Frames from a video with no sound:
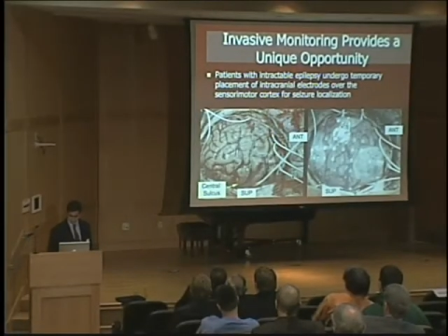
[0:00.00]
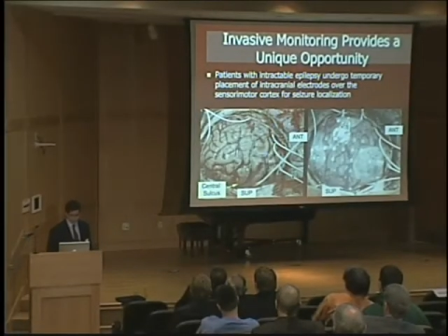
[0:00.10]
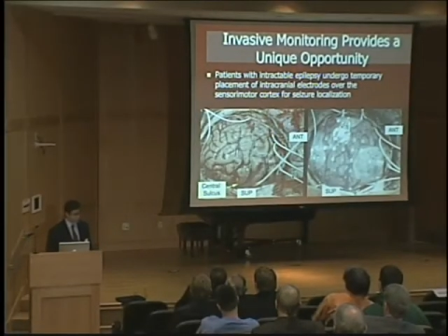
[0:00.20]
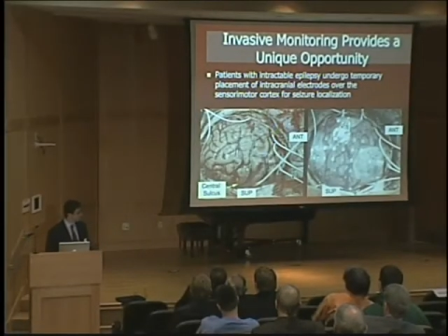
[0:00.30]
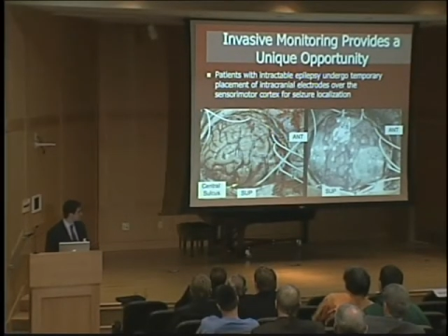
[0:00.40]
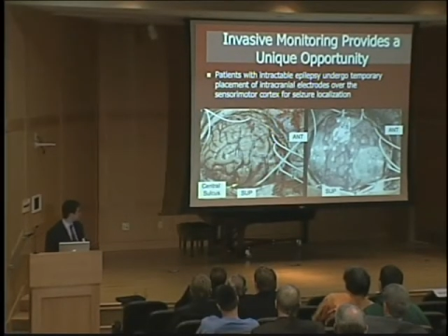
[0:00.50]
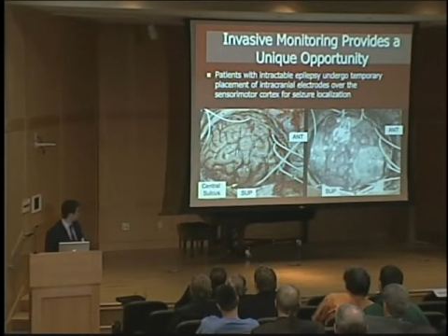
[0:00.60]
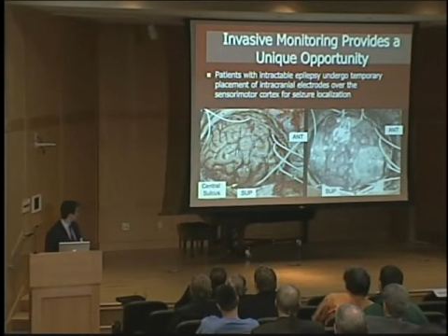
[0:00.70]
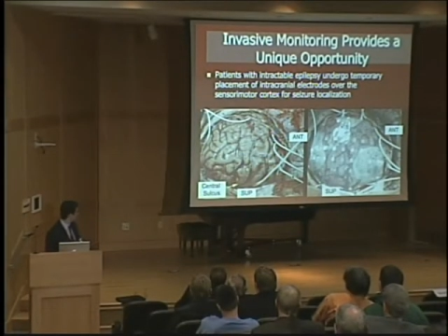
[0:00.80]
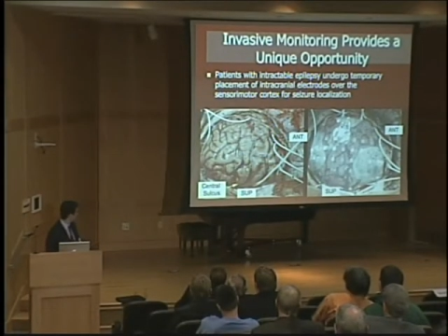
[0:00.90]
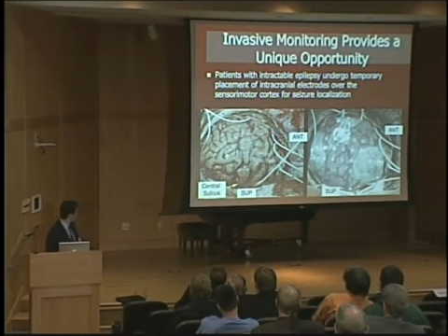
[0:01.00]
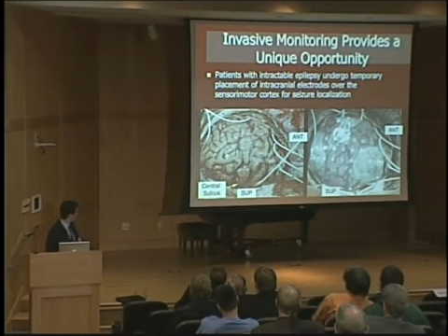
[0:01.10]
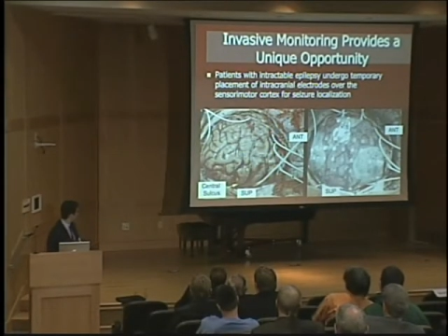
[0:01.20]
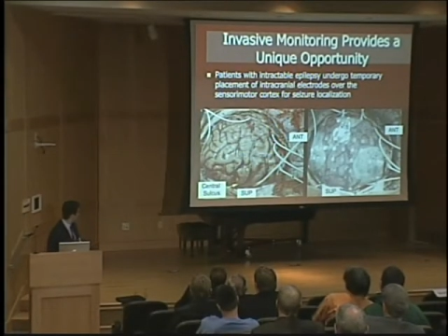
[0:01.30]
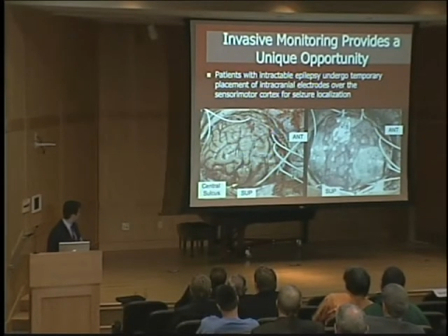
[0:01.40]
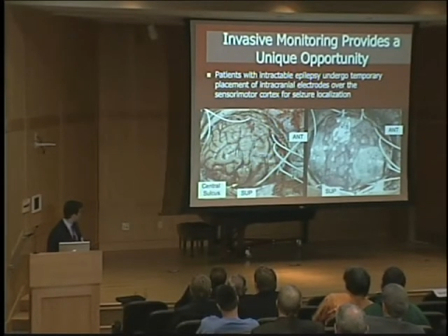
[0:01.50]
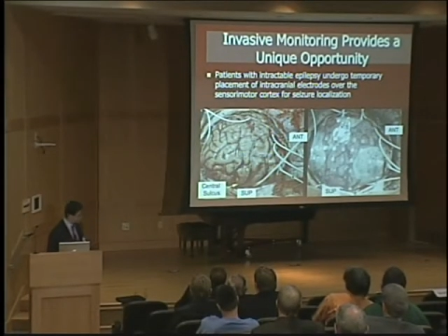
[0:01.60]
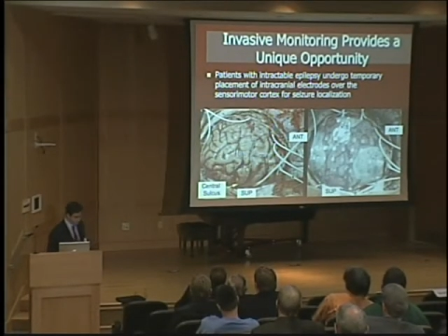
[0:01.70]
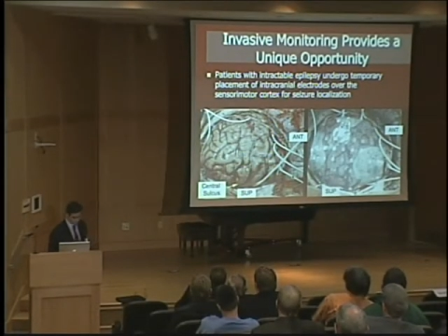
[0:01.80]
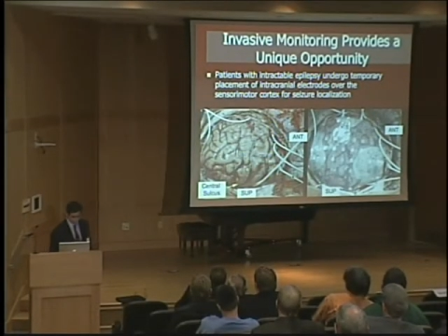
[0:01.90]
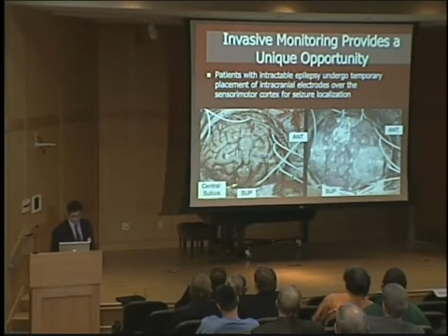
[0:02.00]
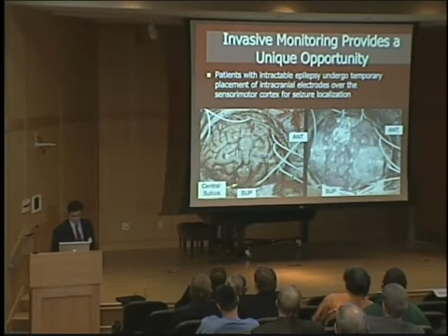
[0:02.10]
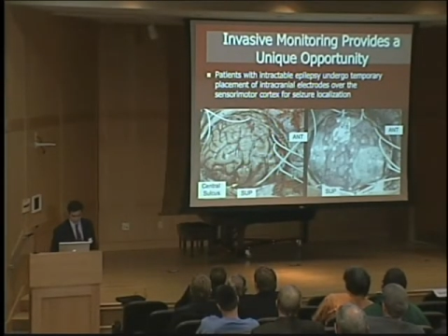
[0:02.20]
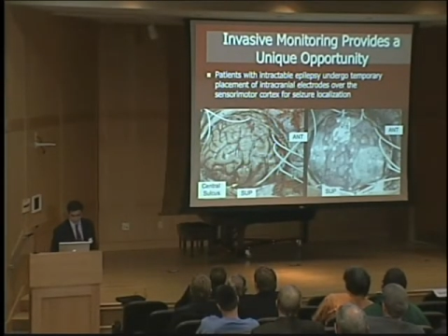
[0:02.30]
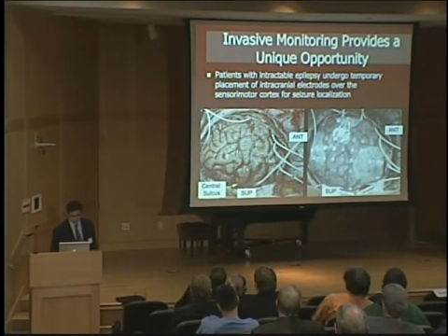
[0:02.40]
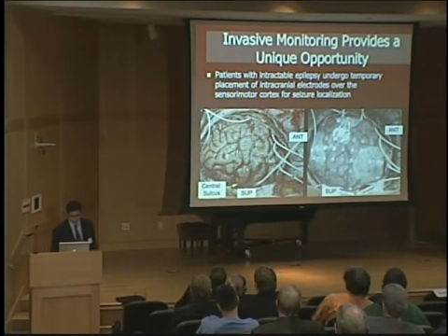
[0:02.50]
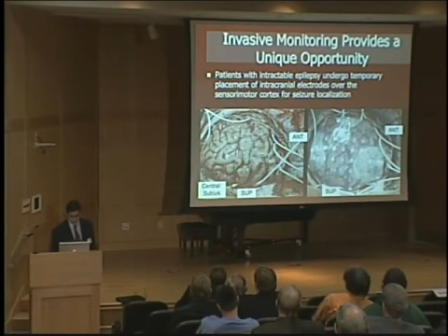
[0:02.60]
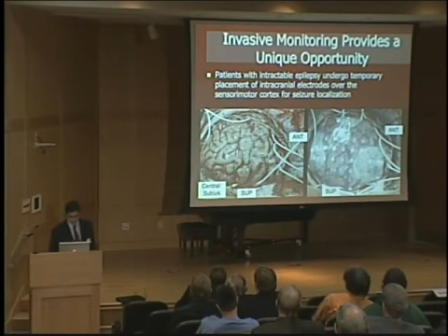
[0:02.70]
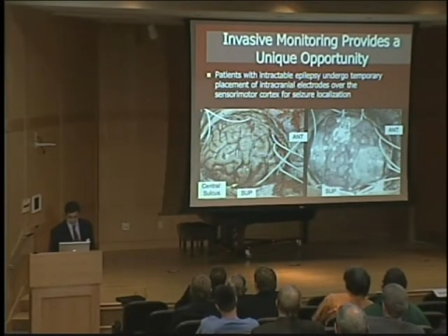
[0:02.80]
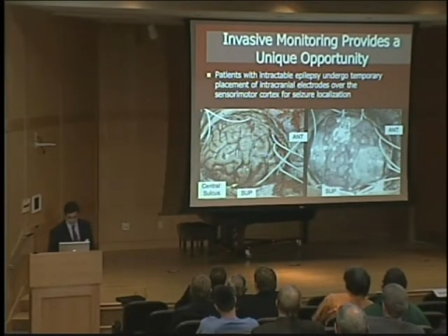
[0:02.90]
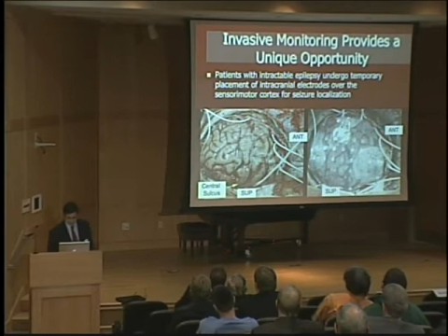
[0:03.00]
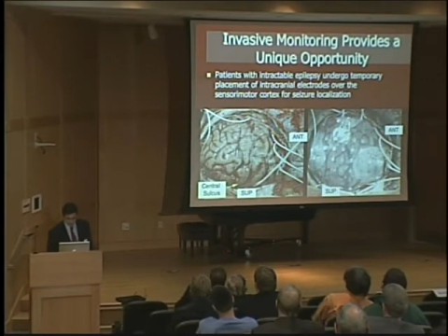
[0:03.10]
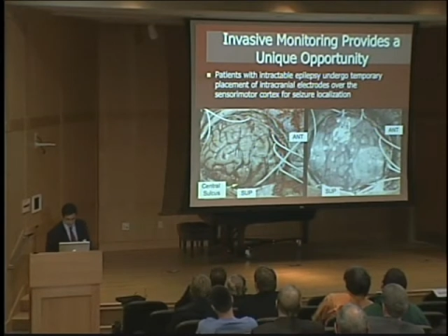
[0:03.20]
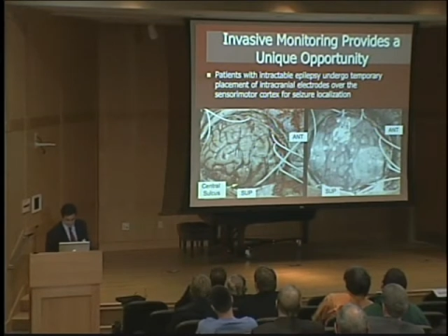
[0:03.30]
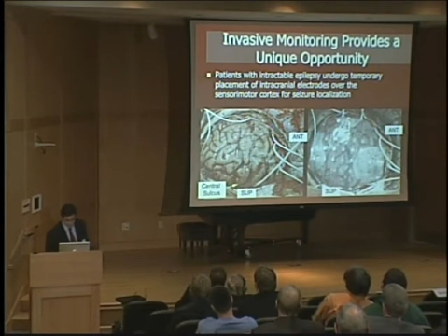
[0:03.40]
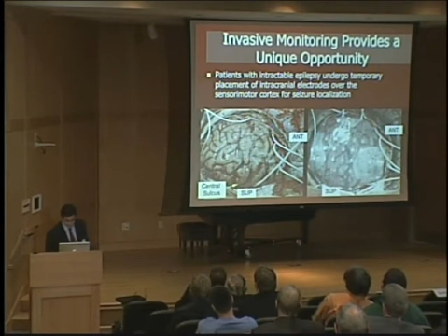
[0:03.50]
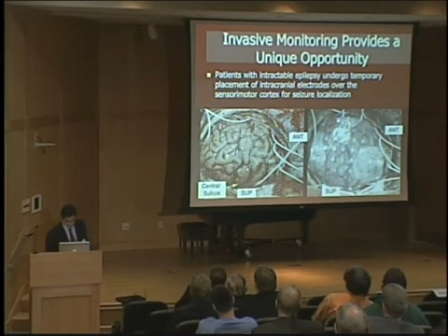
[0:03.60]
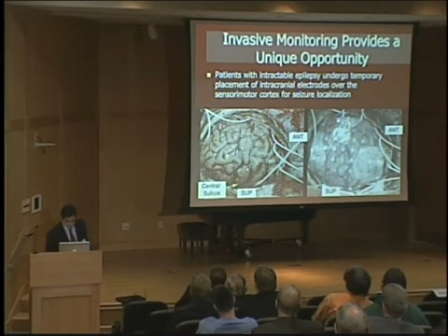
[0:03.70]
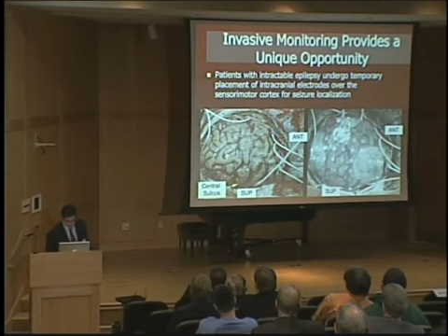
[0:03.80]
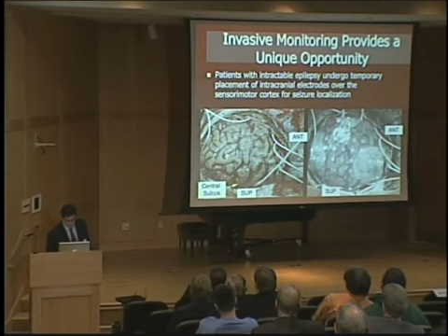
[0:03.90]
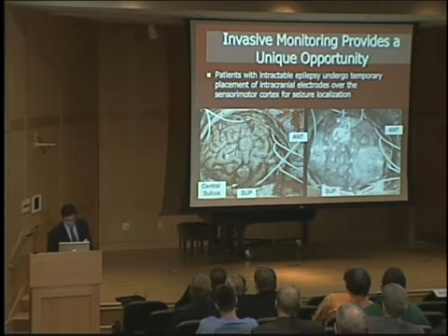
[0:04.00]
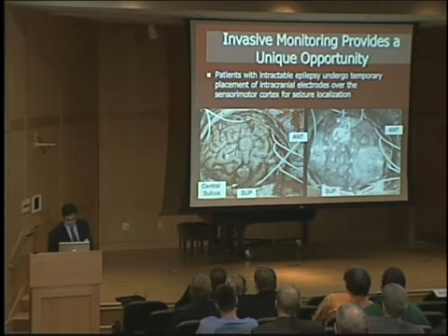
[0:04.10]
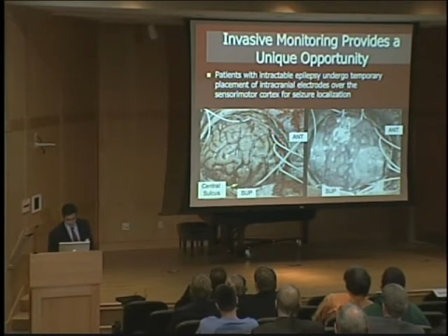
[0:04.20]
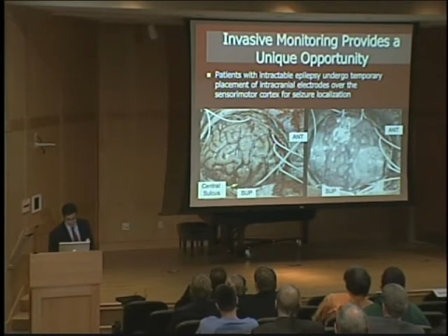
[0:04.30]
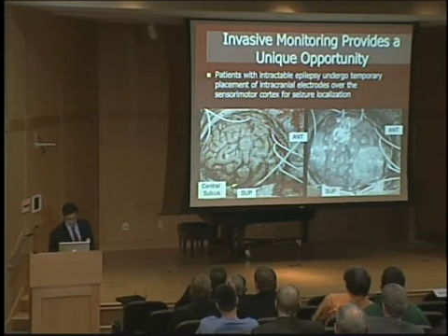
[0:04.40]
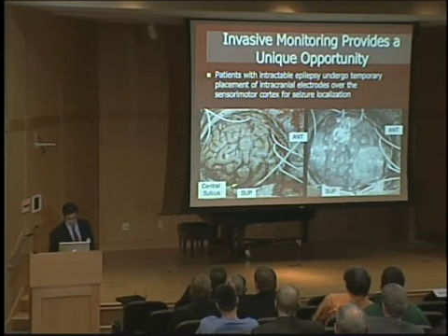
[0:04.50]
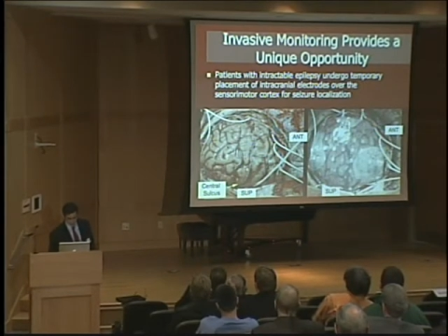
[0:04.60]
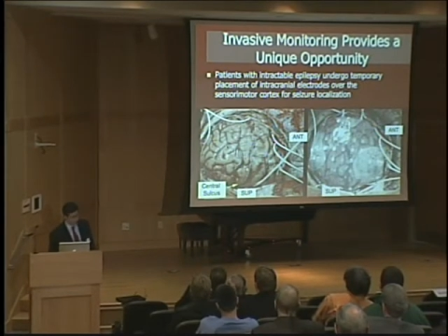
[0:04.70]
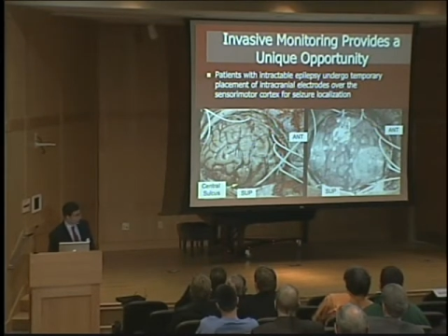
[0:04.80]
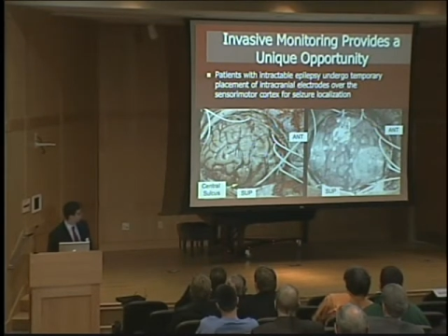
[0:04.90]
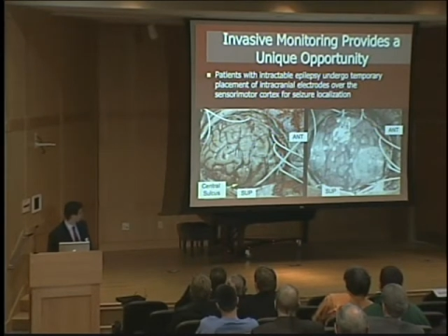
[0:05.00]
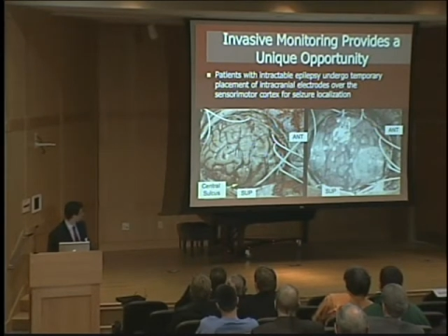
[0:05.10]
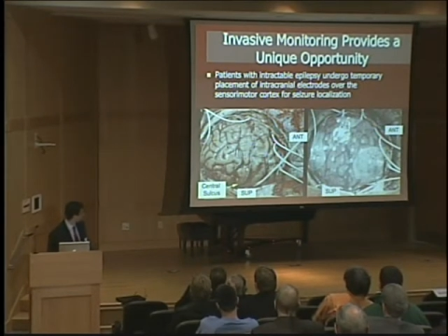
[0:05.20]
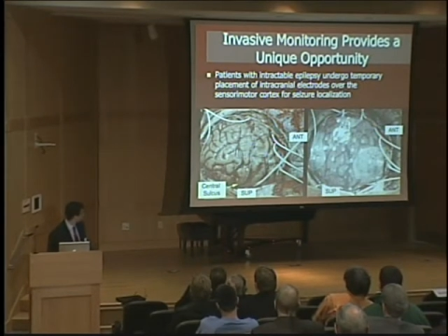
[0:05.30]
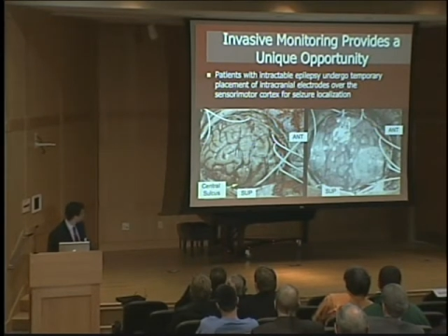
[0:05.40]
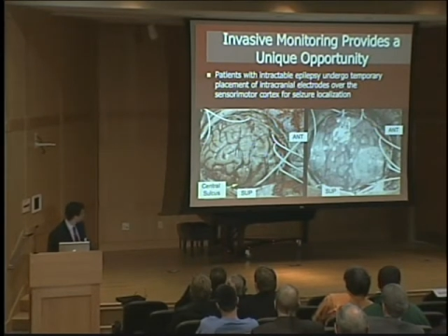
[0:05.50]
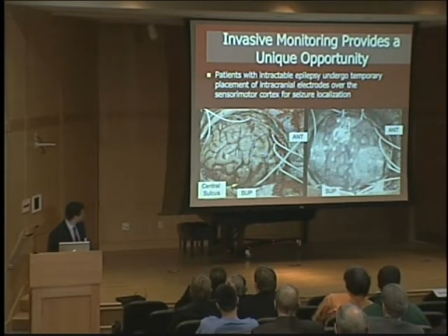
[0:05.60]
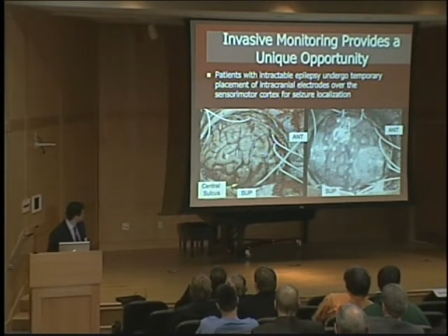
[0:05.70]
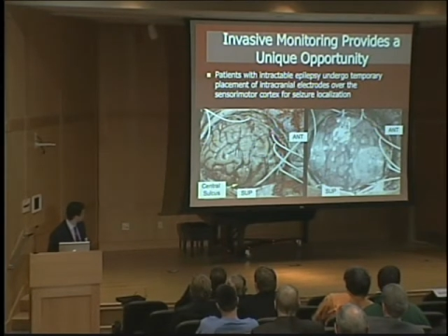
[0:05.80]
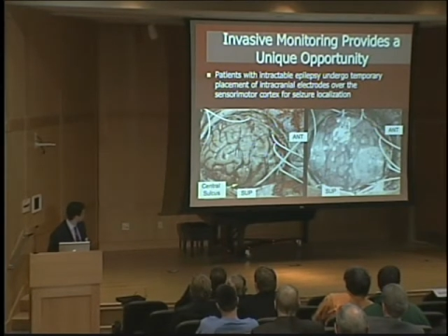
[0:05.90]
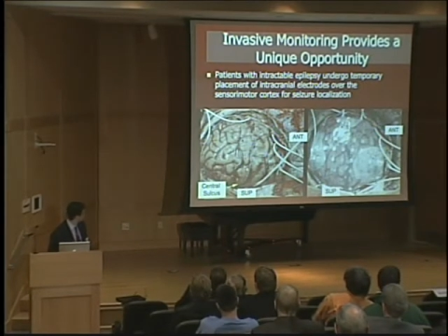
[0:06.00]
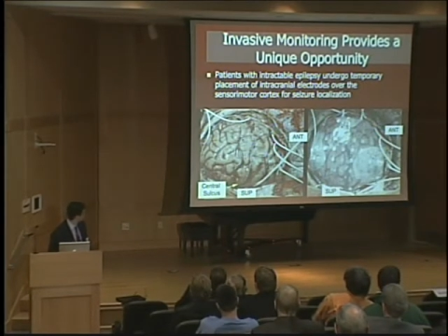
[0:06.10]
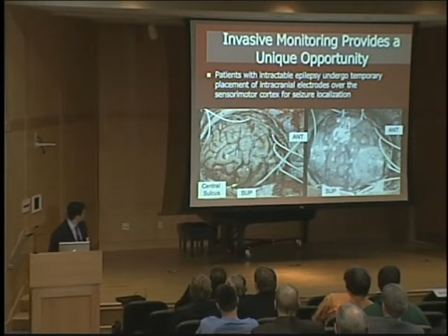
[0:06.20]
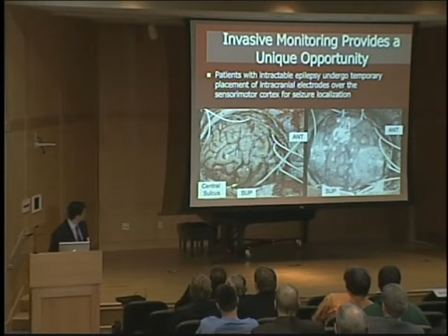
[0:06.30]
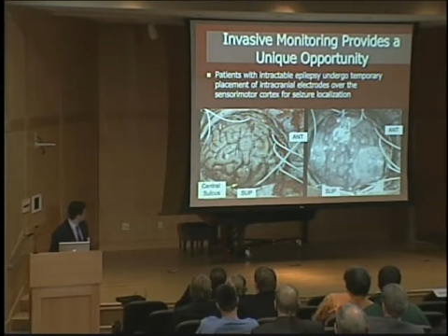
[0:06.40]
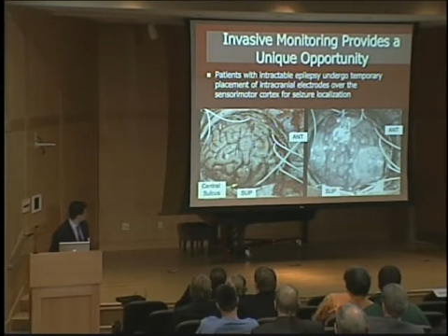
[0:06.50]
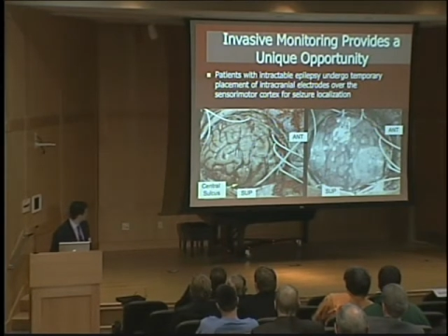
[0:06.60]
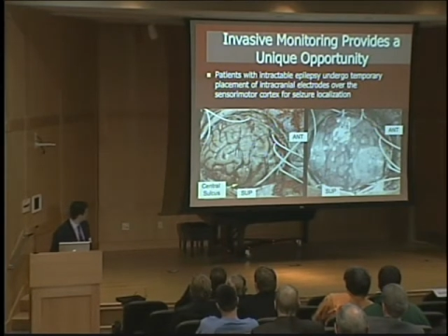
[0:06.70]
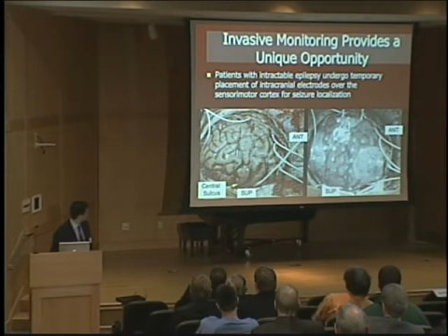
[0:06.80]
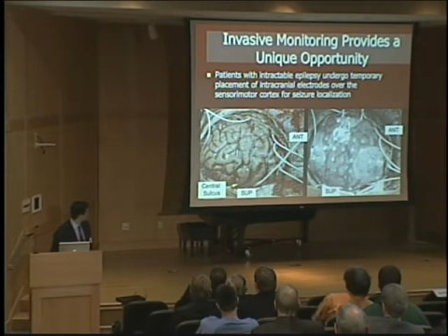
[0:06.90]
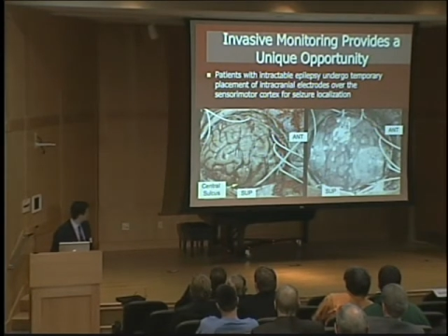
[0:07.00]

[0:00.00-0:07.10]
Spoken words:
Nobody's mouth can be seen.